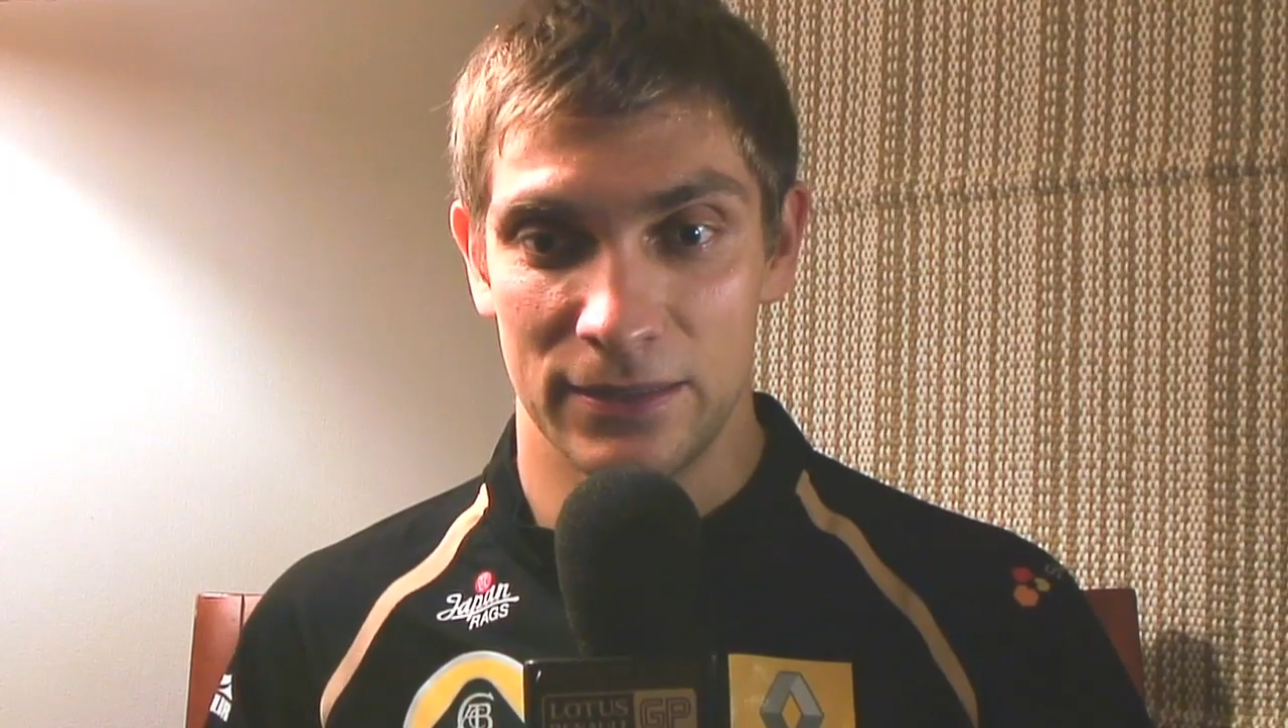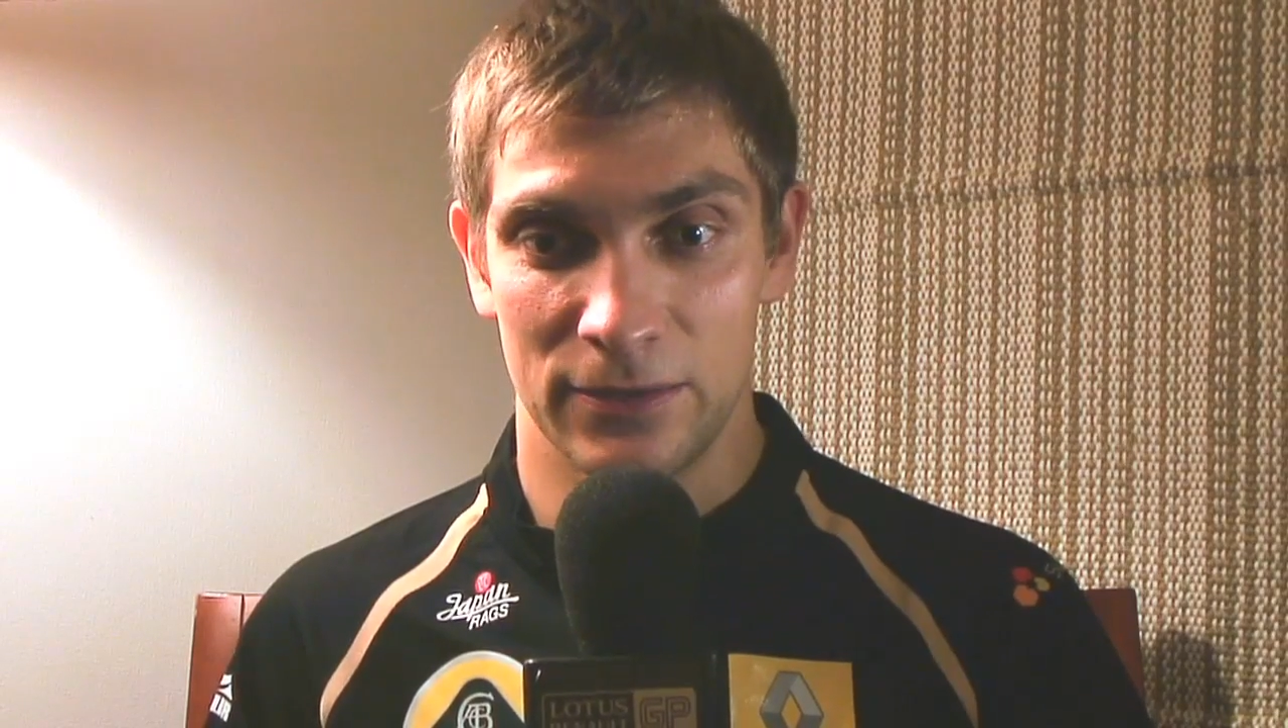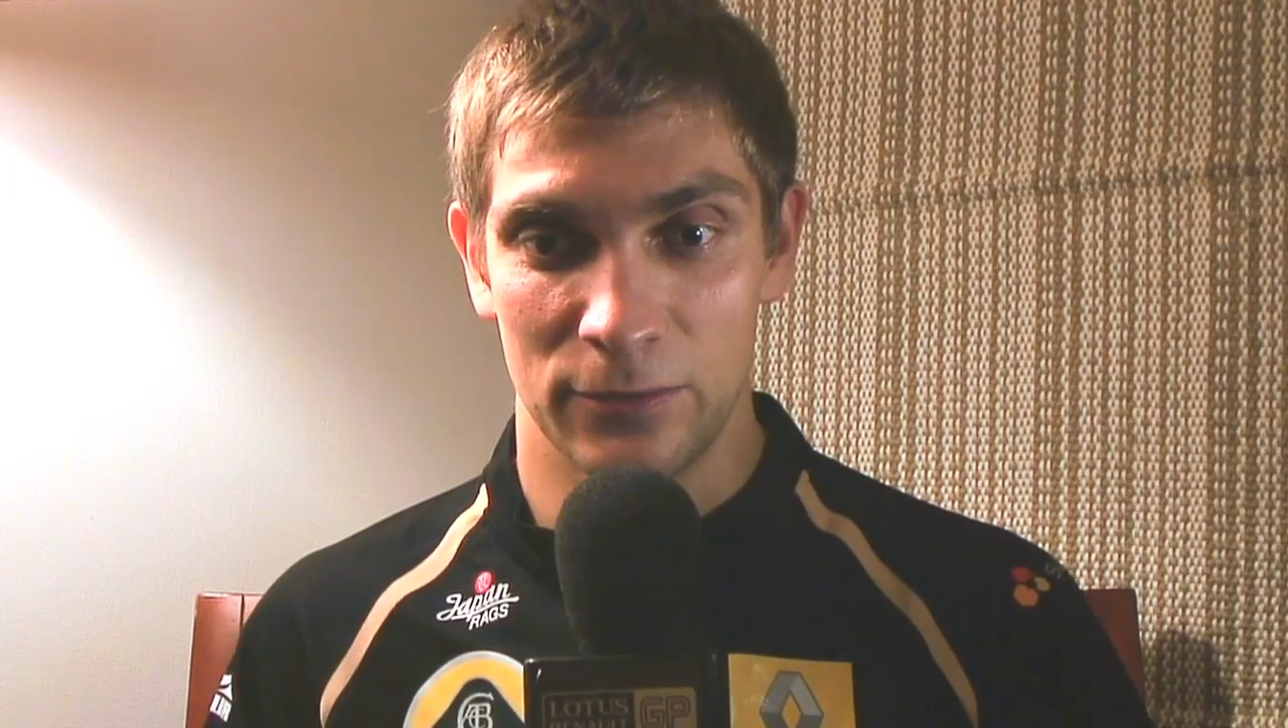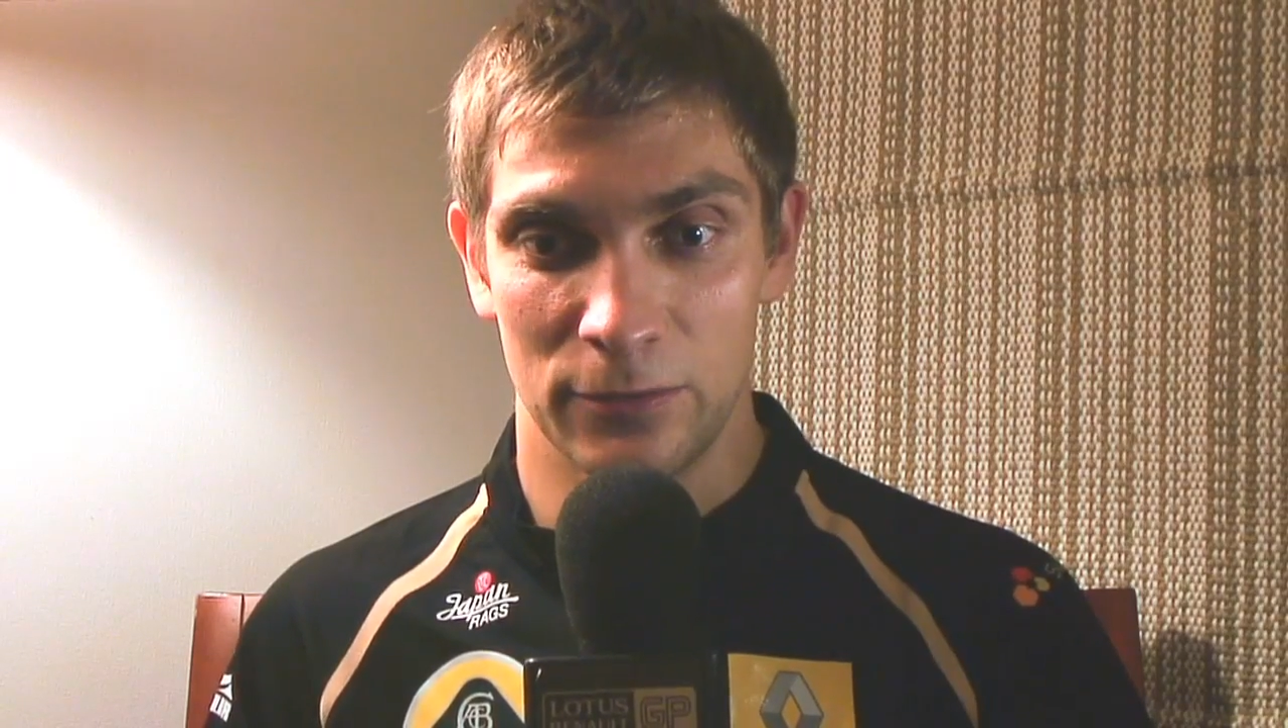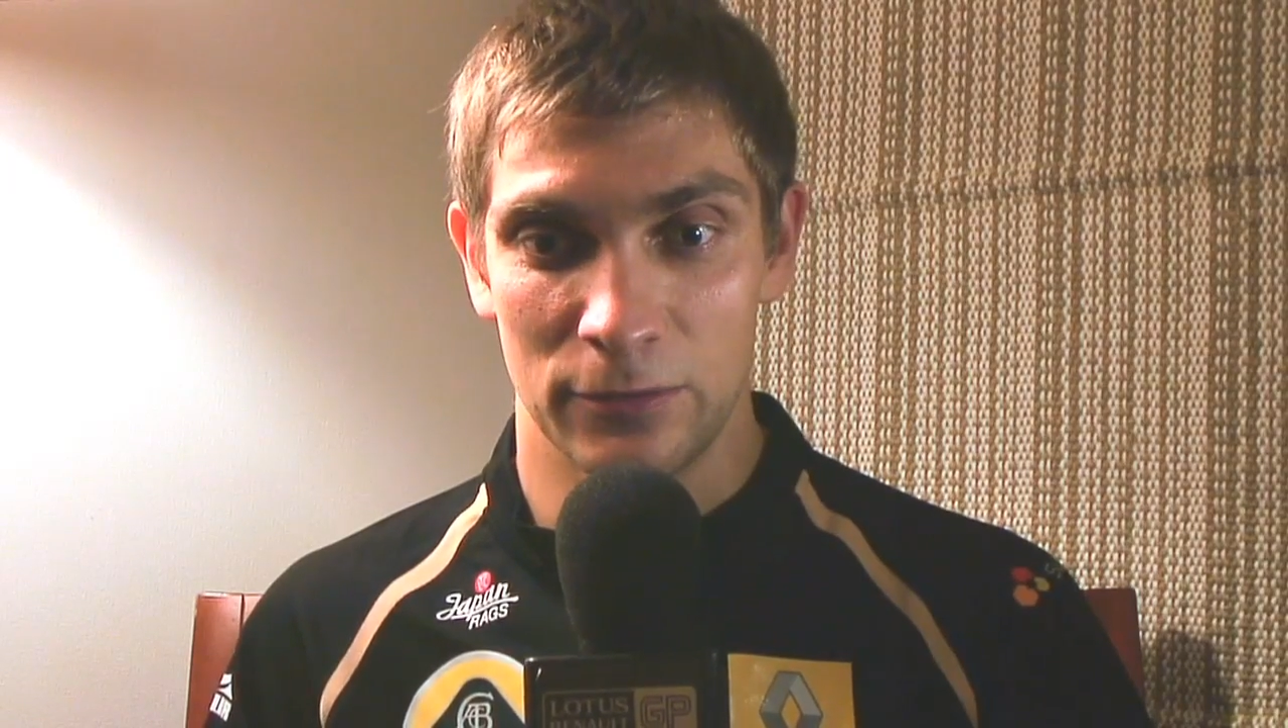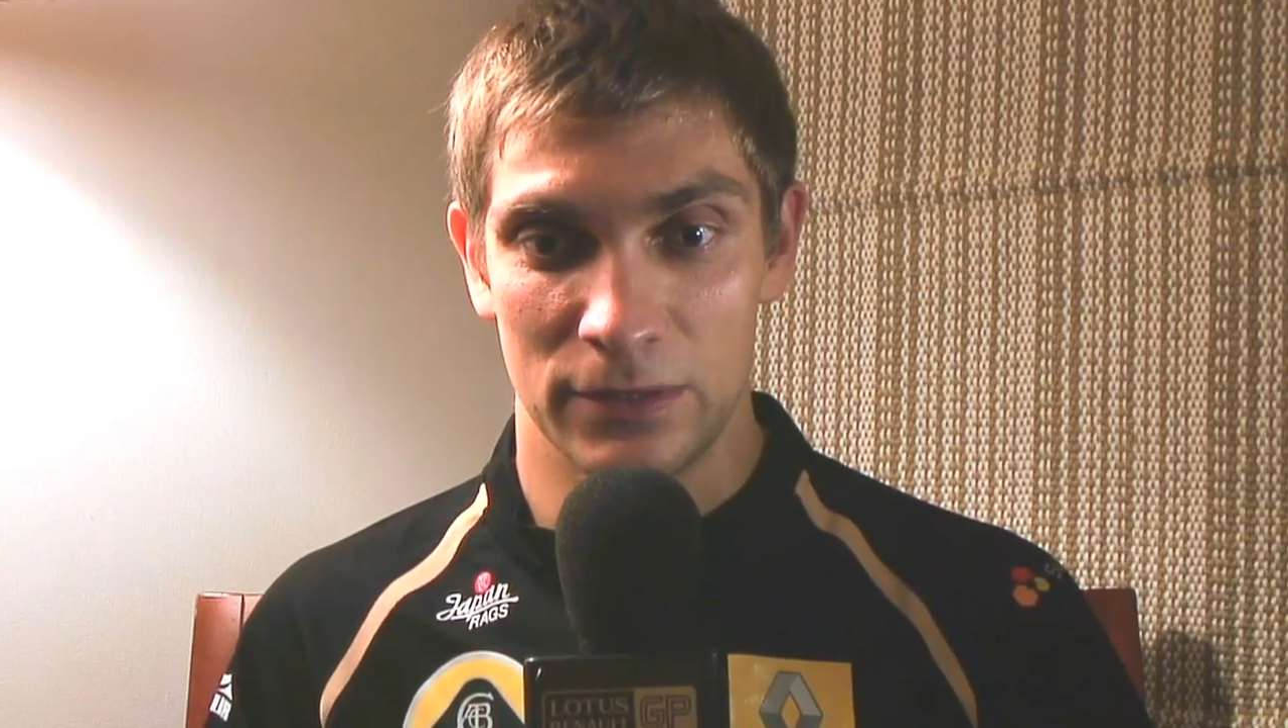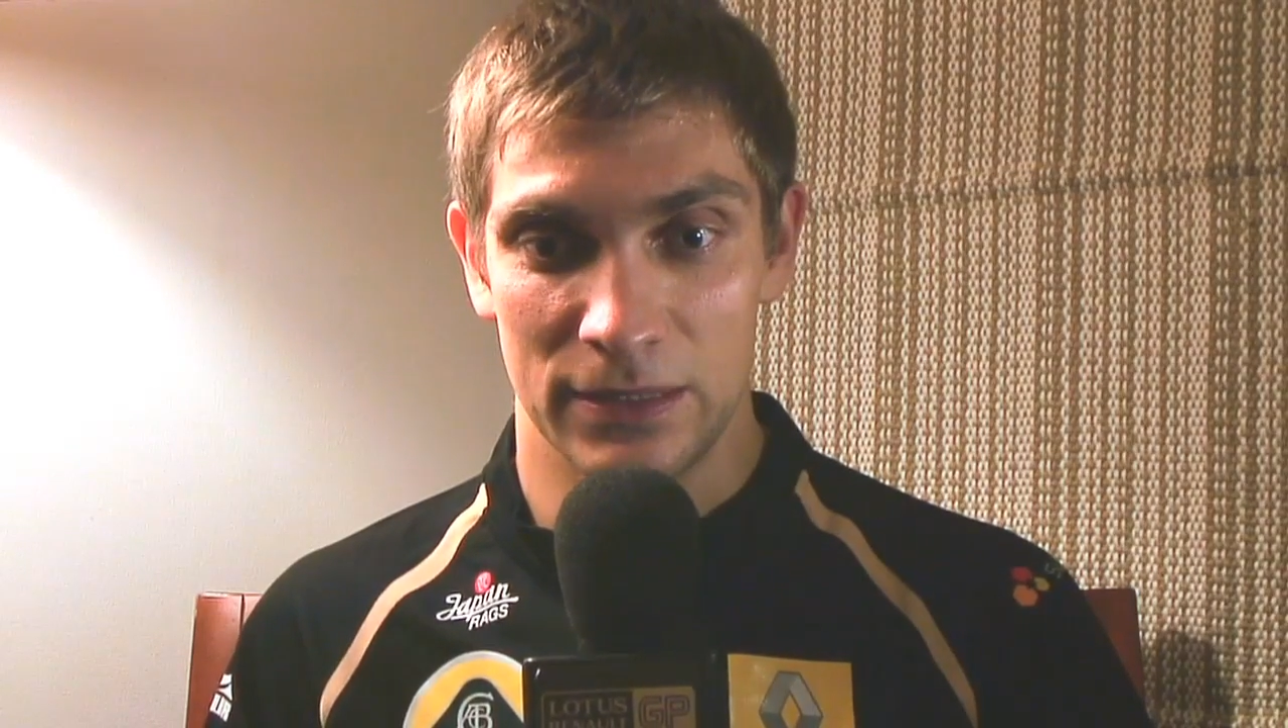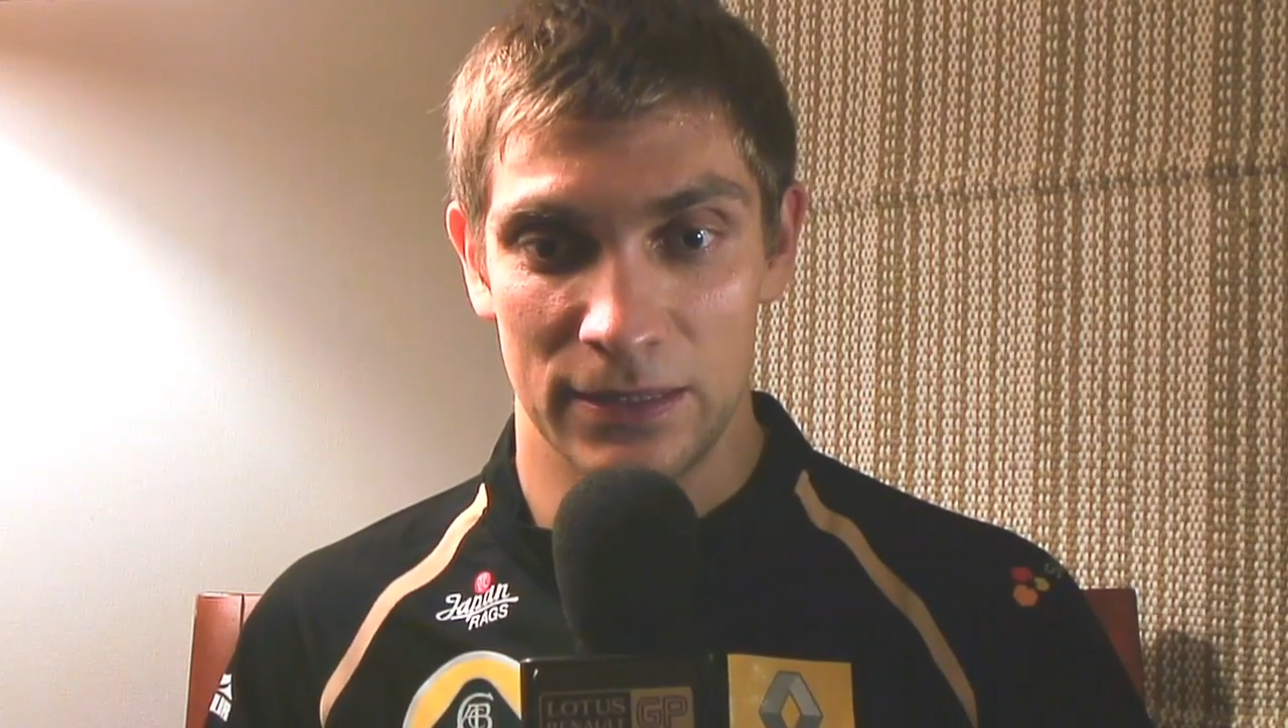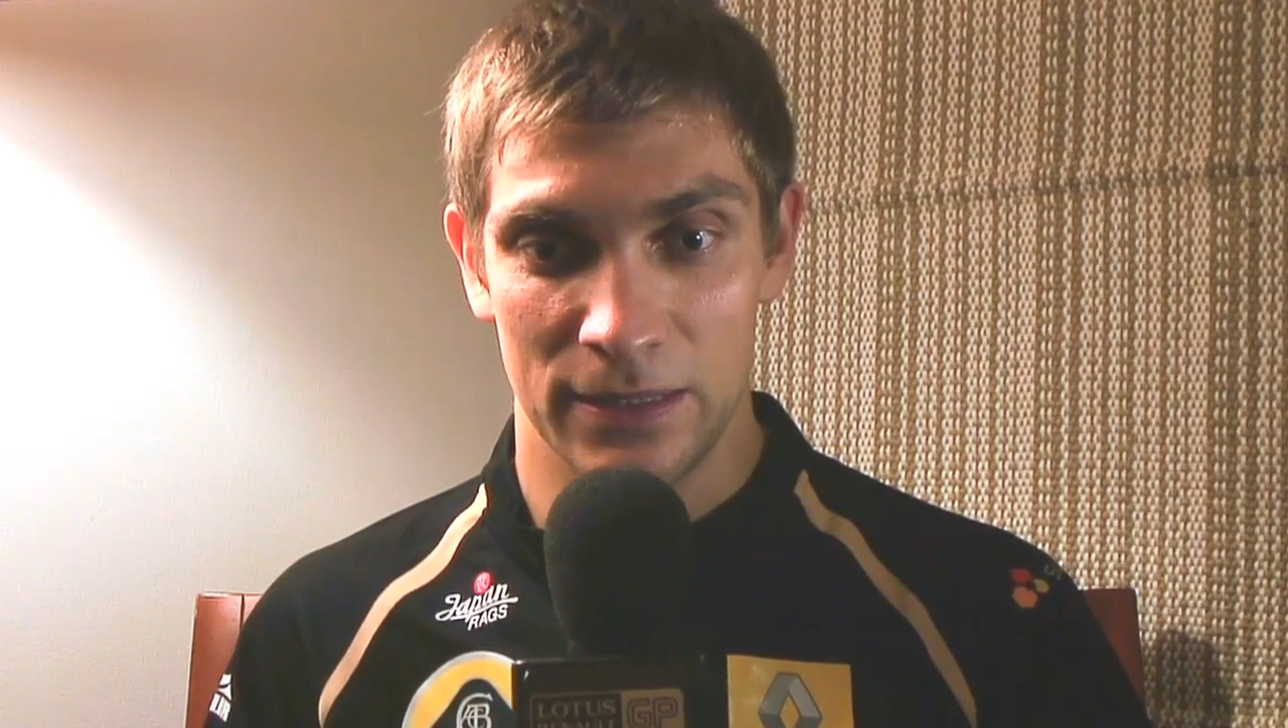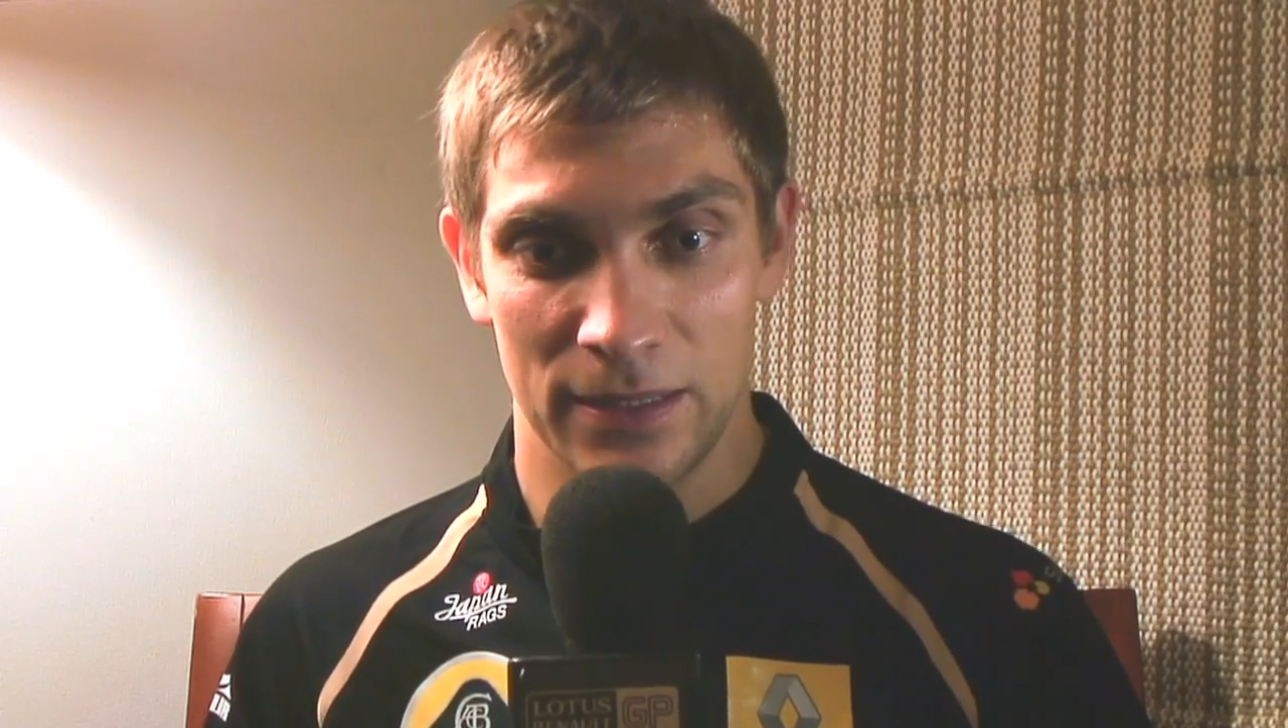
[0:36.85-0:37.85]
You know, you
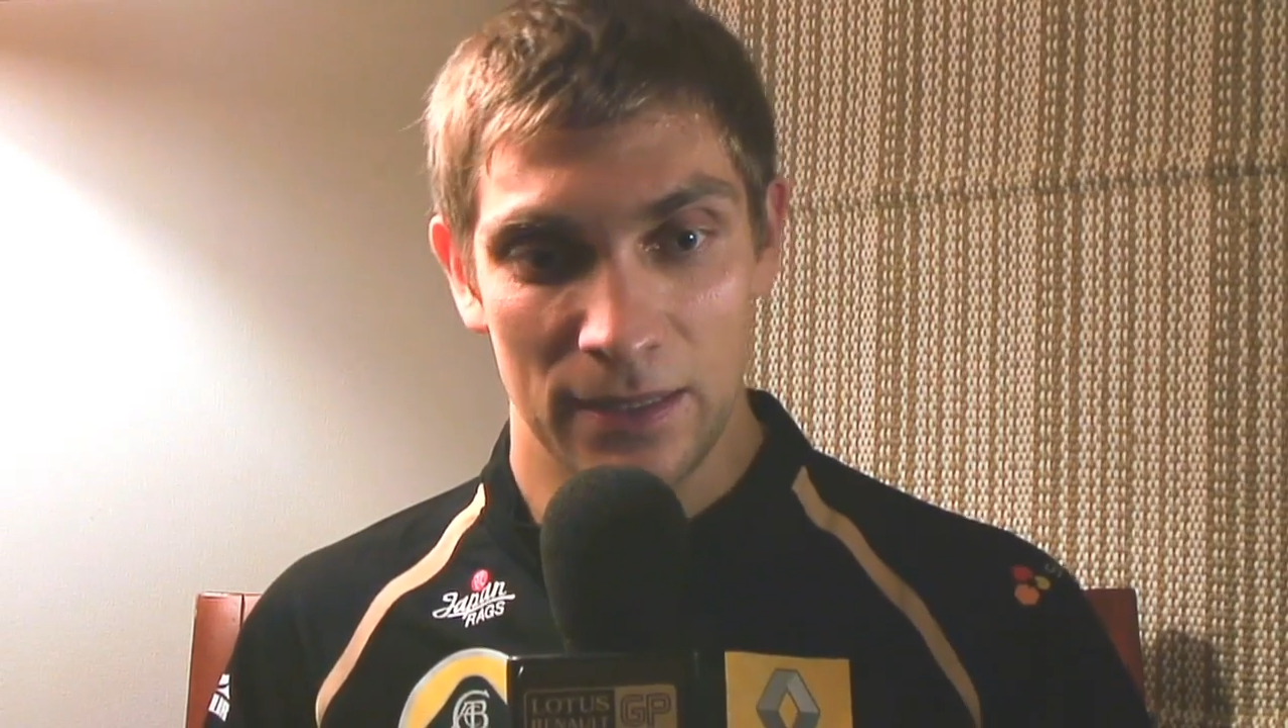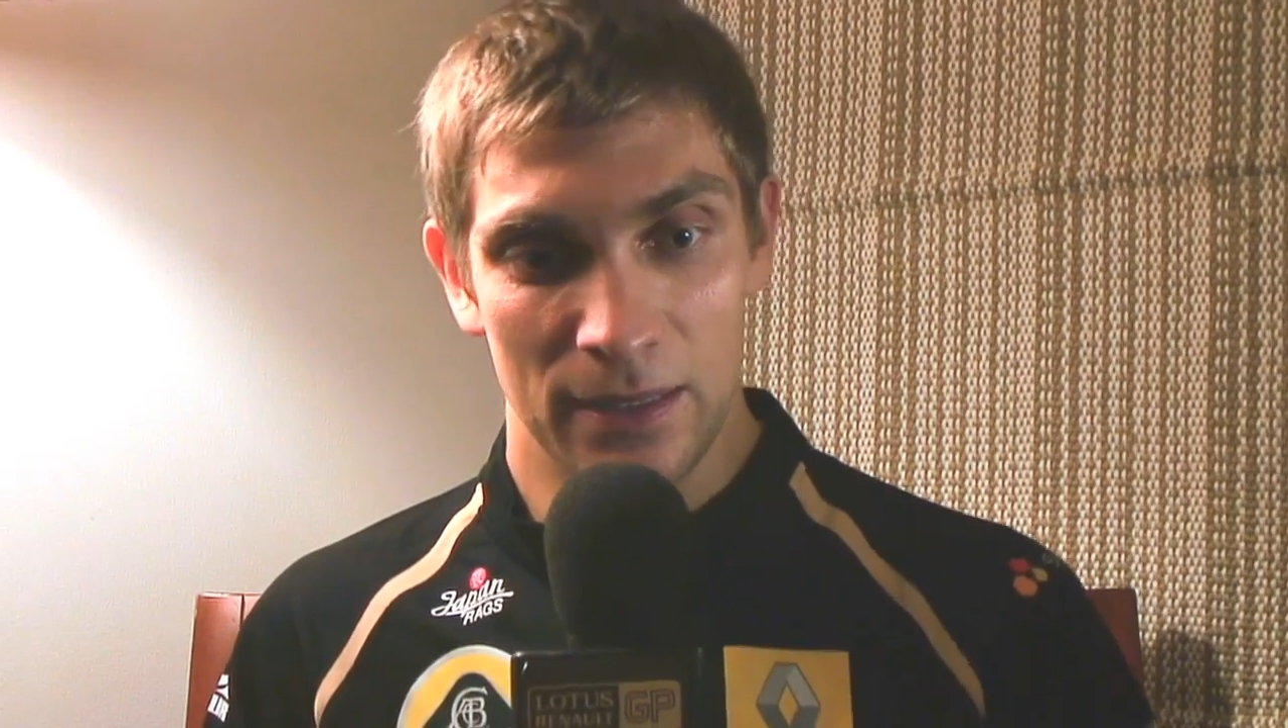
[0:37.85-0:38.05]
see